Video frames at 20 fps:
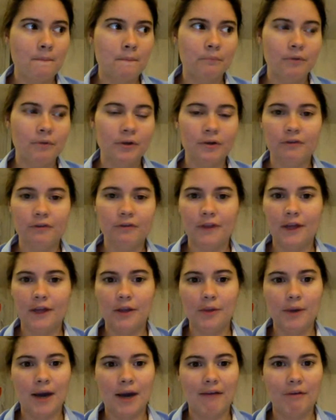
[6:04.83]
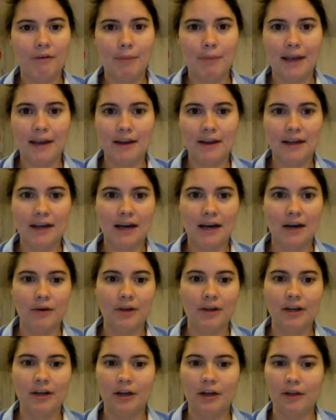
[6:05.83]
proof that you have a bank
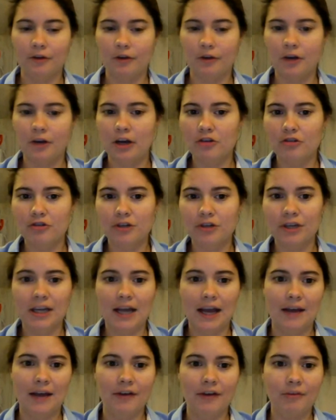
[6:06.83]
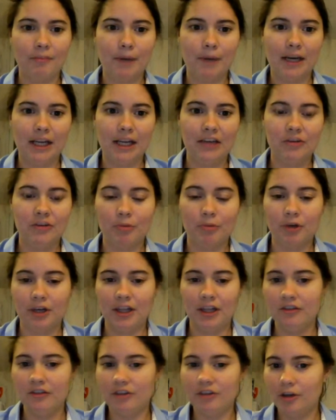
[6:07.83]
account in another country and money to put
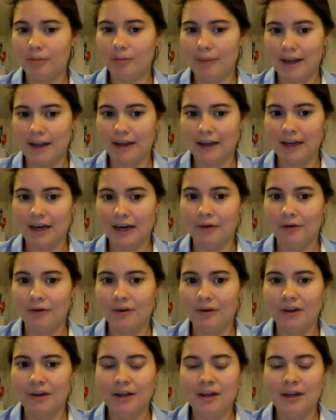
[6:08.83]
into your bank account,